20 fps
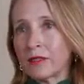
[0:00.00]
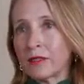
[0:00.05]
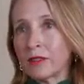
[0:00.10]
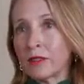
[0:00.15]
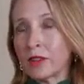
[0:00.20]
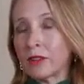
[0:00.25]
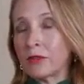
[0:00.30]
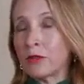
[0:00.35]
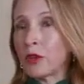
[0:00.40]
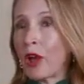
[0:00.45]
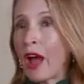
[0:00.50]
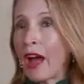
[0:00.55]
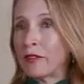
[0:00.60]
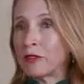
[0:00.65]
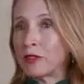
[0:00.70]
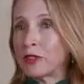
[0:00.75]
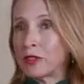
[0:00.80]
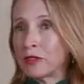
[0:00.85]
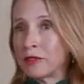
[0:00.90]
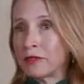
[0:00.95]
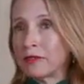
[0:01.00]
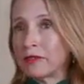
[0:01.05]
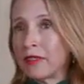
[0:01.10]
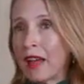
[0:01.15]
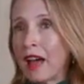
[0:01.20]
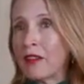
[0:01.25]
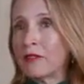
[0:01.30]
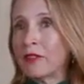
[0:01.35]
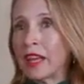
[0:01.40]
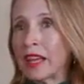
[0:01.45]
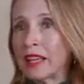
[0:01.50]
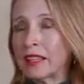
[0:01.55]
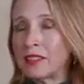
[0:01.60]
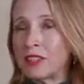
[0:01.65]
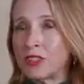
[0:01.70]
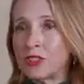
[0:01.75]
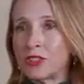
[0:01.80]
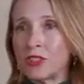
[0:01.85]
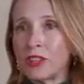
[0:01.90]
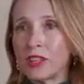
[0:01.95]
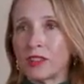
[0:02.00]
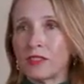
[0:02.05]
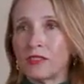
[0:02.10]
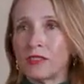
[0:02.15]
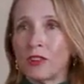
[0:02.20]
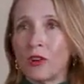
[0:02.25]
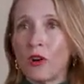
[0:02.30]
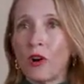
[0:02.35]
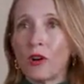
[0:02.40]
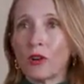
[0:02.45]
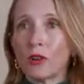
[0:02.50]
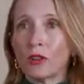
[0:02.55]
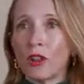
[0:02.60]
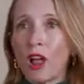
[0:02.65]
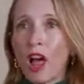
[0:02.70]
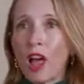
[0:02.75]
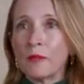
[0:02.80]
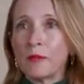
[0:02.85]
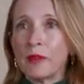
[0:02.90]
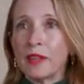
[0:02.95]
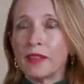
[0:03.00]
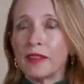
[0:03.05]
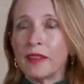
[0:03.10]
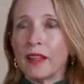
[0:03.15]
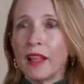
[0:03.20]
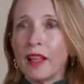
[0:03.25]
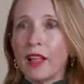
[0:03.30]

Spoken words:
Look, if you have to have air conditioning in your hot climate,